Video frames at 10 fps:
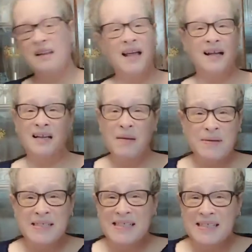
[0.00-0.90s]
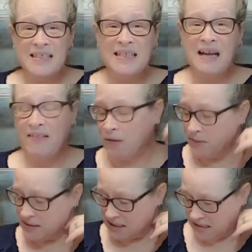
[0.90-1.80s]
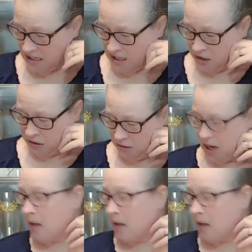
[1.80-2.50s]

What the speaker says: like a lemon seed, I think, was in there.